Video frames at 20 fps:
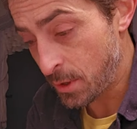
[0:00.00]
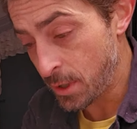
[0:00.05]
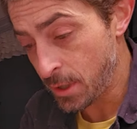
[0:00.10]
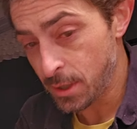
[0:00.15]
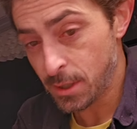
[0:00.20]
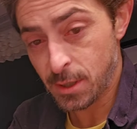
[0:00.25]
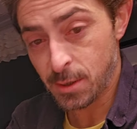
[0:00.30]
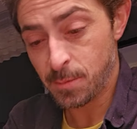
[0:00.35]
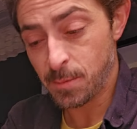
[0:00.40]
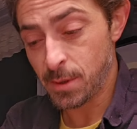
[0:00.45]

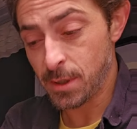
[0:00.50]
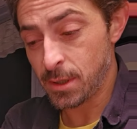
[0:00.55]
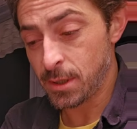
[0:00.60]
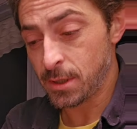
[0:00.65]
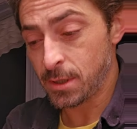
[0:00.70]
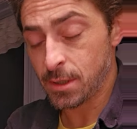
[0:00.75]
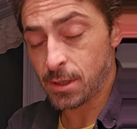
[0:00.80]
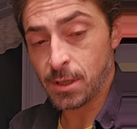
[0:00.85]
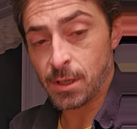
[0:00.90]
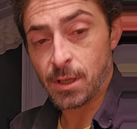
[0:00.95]
this
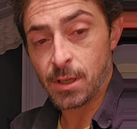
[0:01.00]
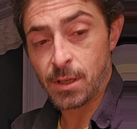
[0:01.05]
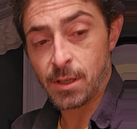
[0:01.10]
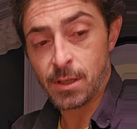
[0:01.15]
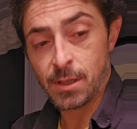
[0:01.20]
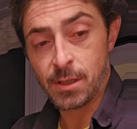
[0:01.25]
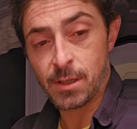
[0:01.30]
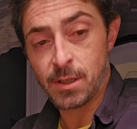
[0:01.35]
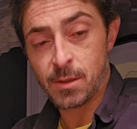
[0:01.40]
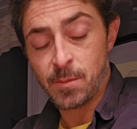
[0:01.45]
piece
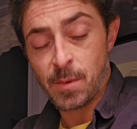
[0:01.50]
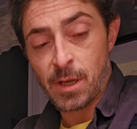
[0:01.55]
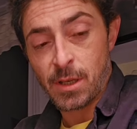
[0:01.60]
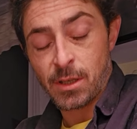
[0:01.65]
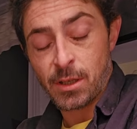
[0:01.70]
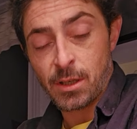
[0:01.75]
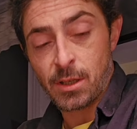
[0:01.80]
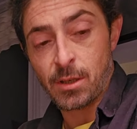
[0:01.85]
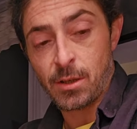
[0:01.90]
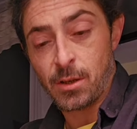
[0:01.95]
is meant
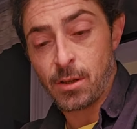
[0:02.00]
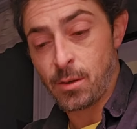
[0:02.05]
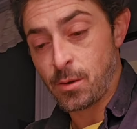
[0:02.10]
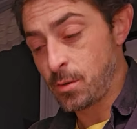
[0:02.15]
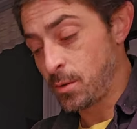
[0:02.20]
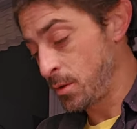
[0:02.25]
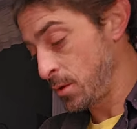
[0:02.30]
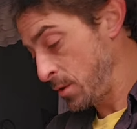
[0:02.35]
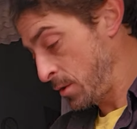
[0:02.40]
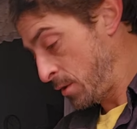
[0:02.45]
to go into